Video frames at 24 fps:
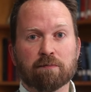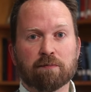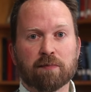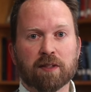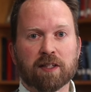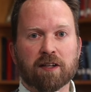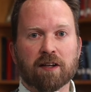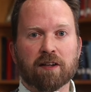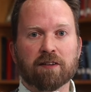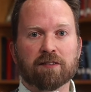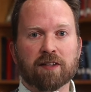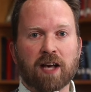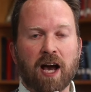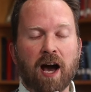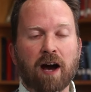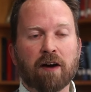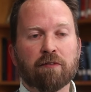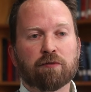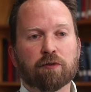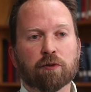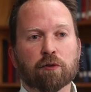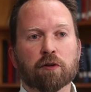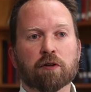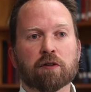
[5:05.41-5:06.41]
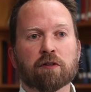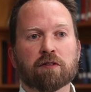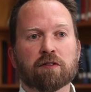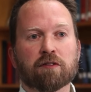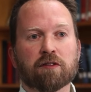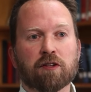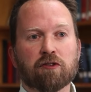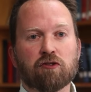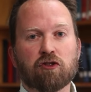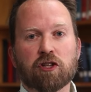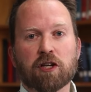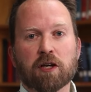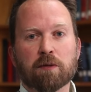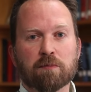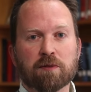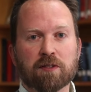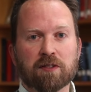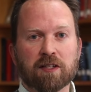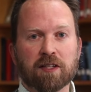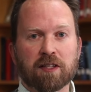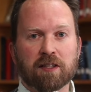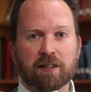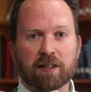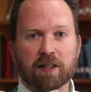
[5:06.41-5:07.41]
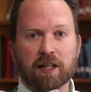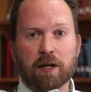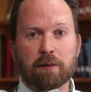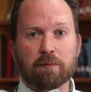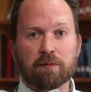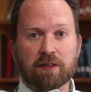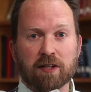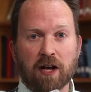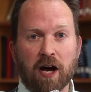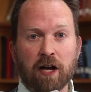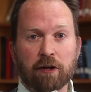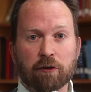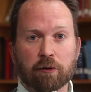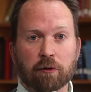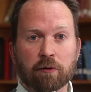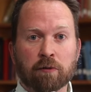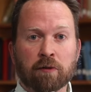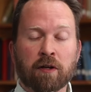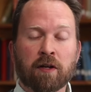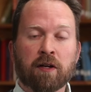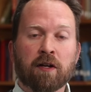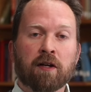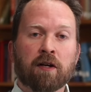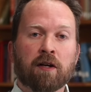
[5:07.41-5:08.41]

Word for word: because after the GMC claimed title,